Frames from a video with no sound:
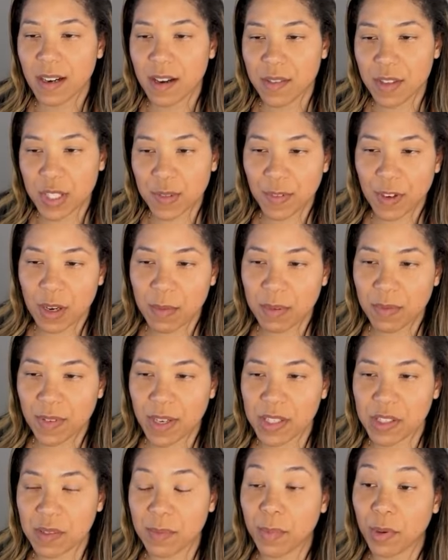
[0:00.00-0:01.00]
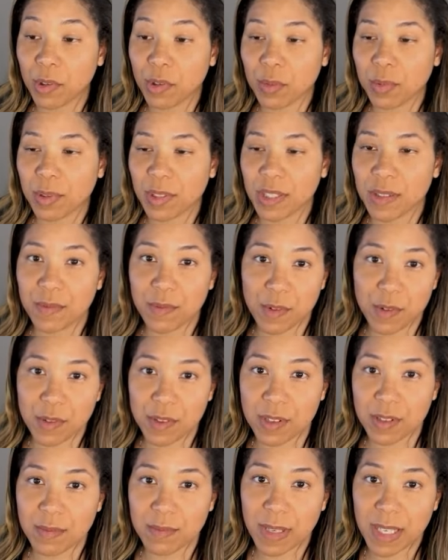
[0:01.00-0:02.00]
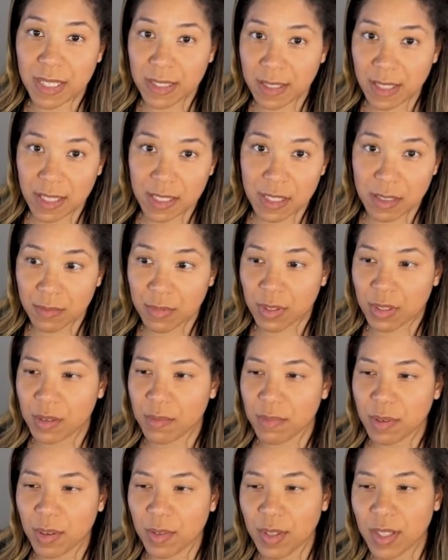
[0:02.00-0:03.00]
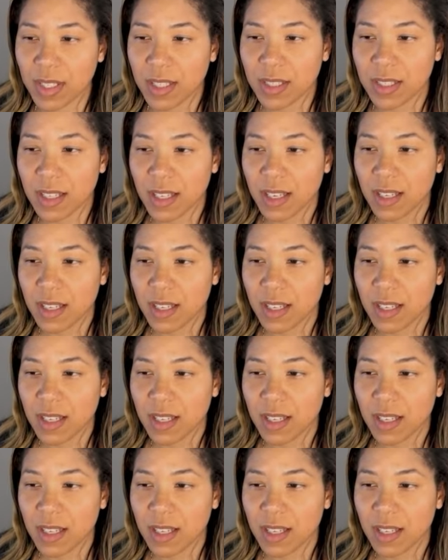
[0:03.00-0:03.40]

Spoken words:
This file provides a boilerplate for the main text input component.